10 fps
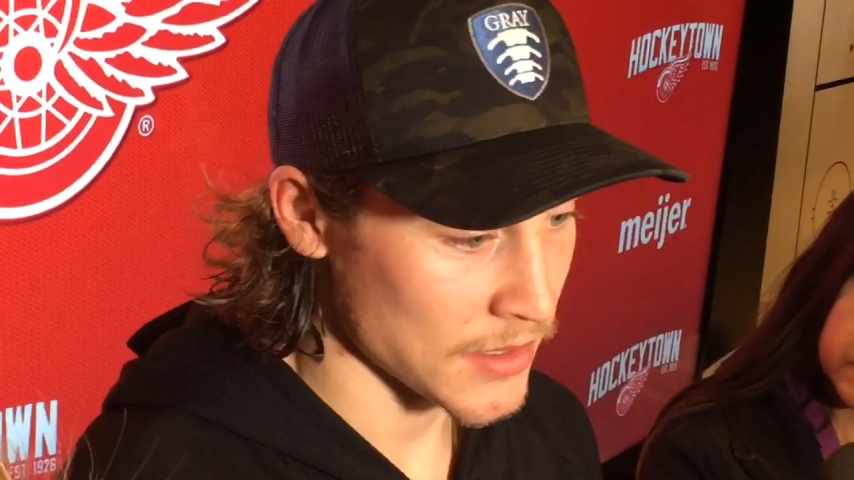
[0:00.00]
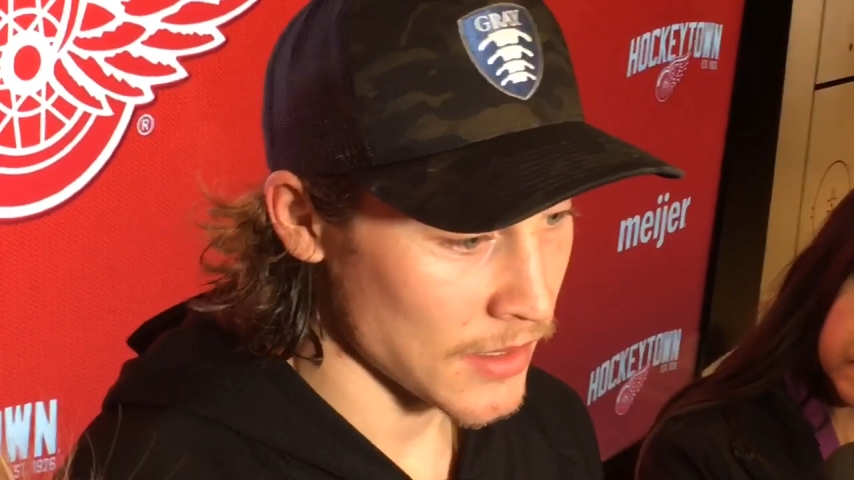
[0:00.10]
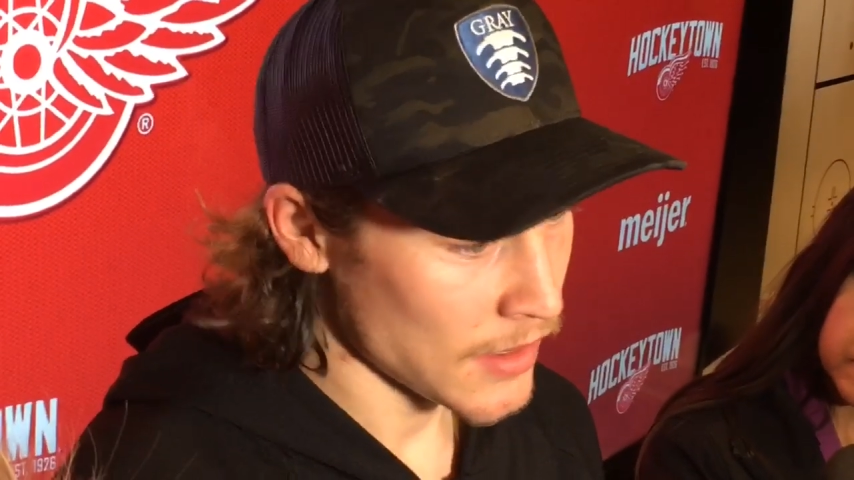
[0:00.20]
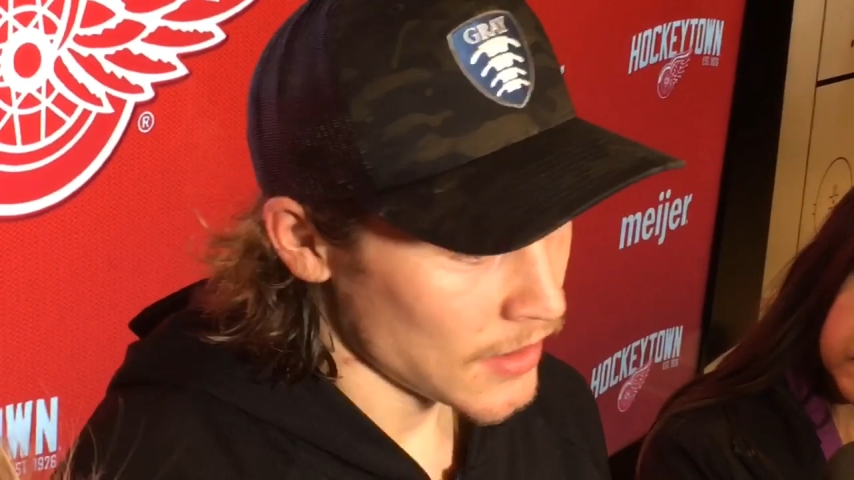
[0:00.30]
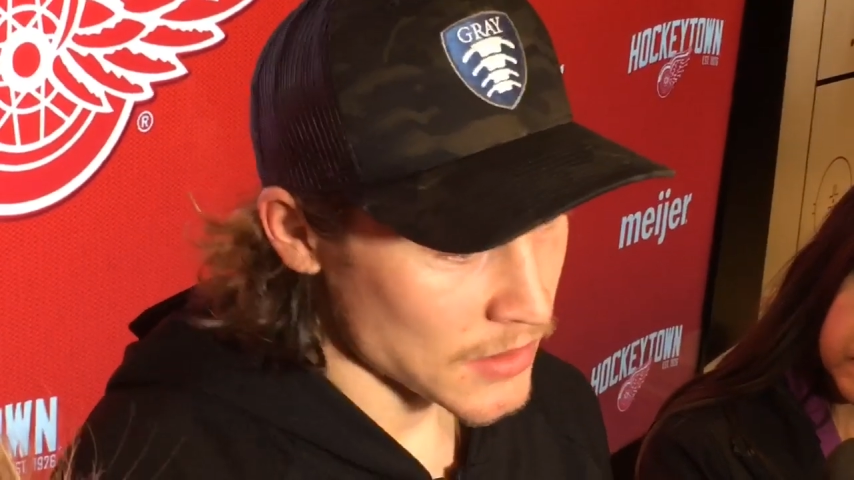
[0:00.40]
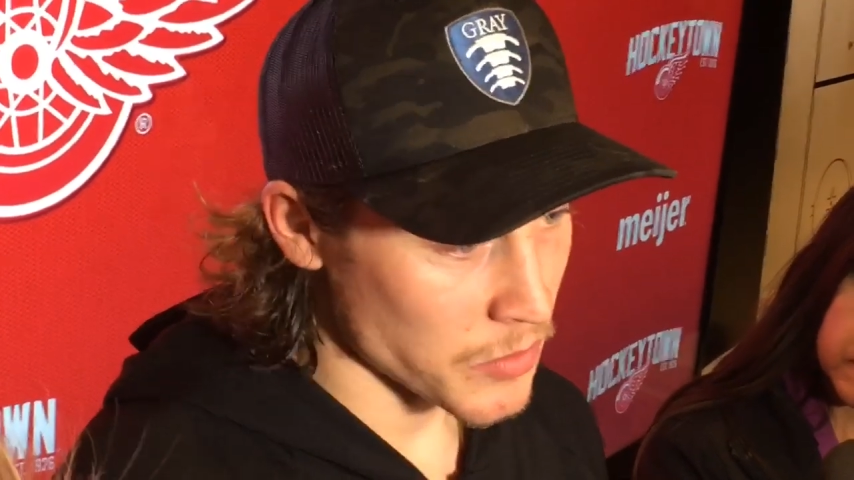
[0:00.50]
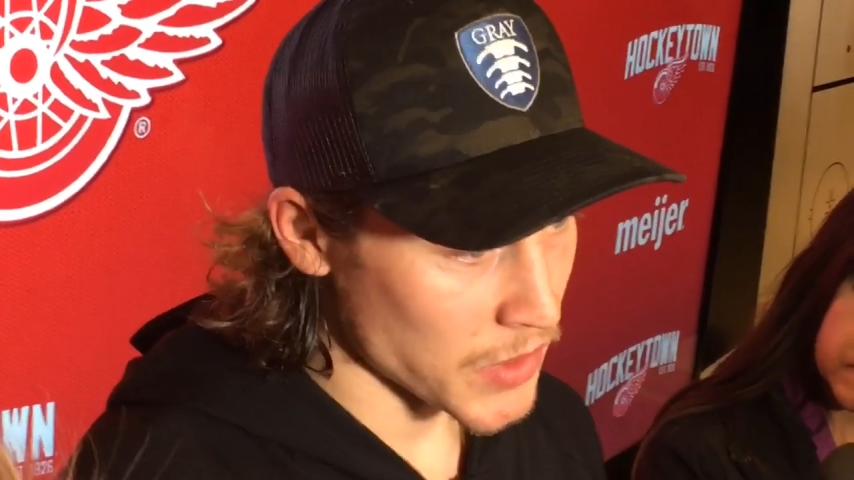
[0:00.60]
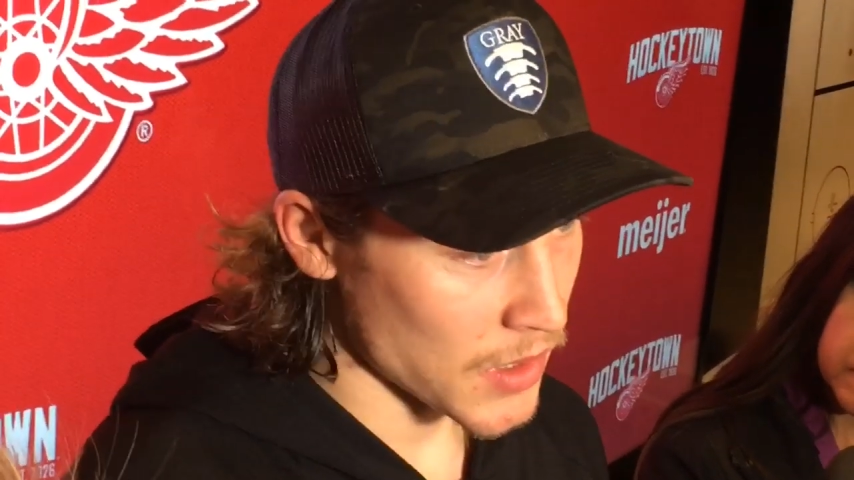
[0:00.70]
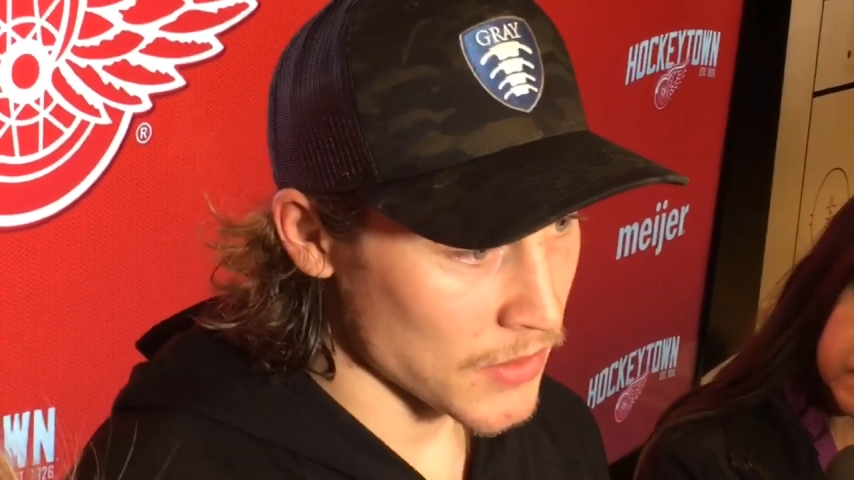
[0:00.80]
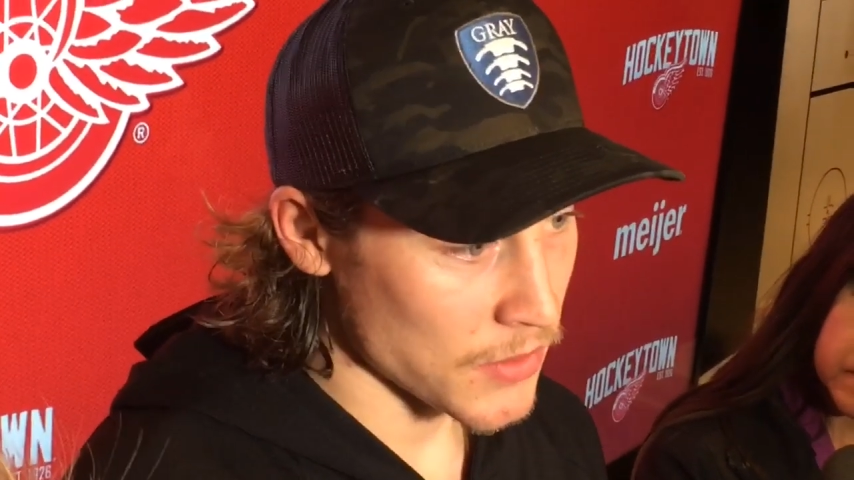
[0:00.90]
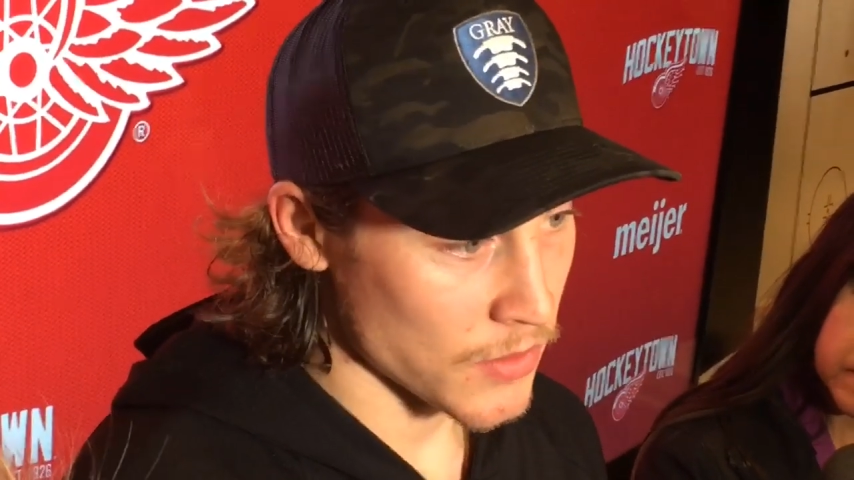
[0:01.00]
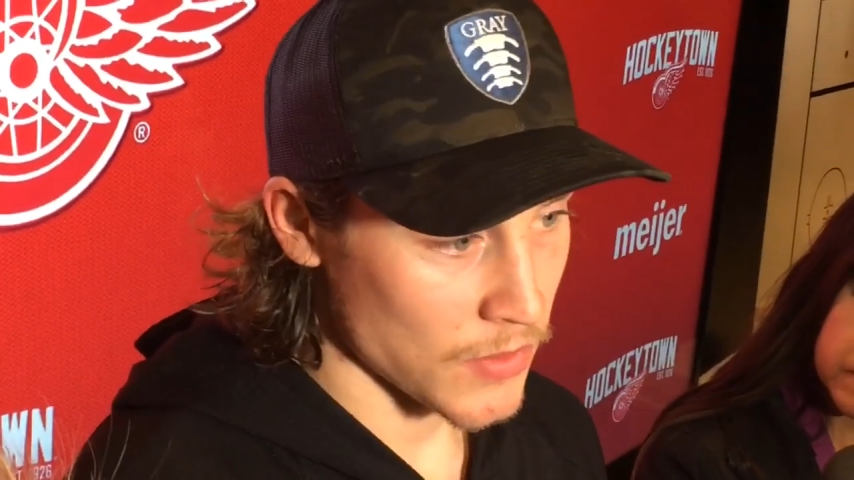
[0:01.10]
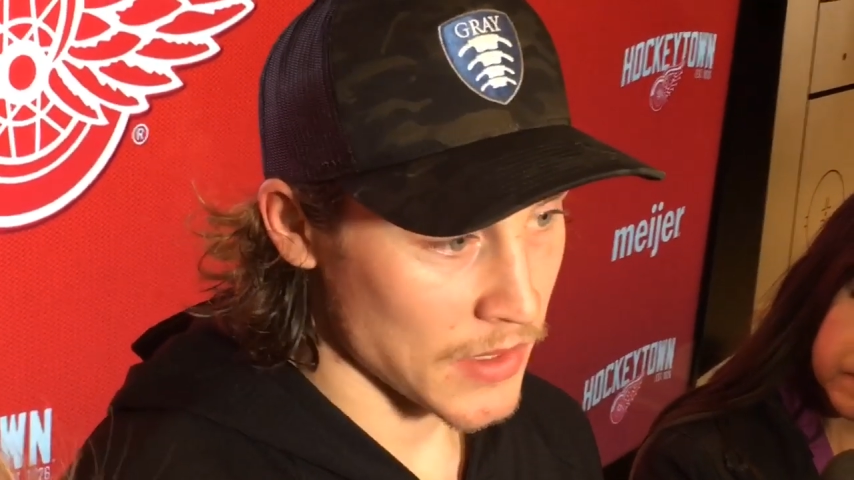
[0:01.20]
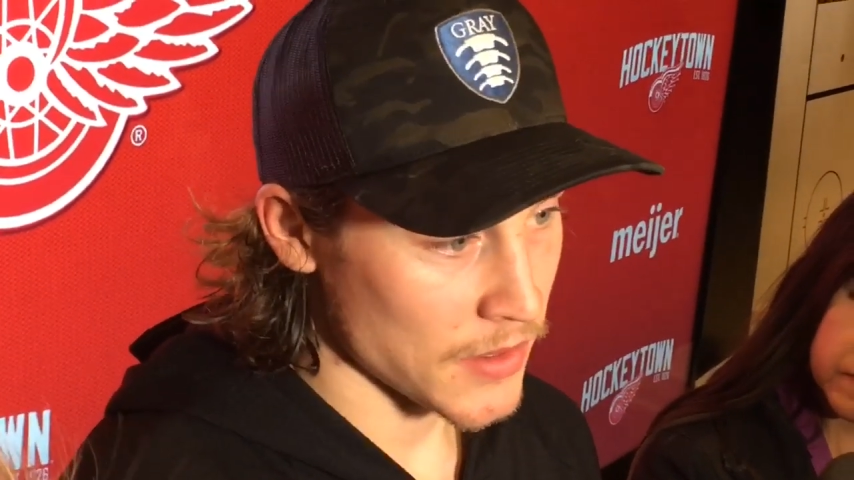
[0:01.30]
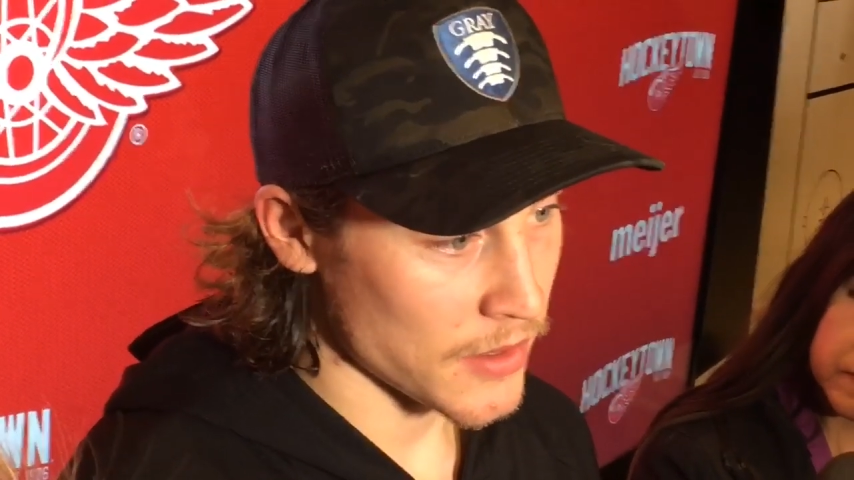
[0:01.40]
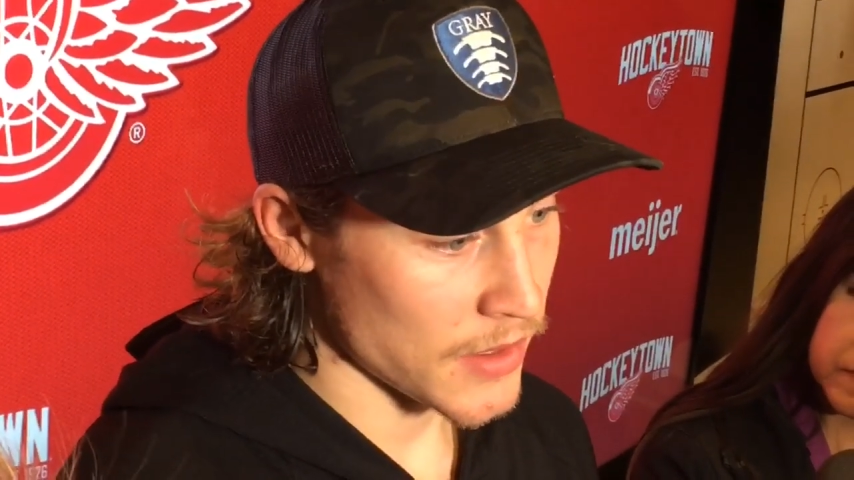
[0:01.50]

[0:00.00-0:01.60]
and so we got to do to win here,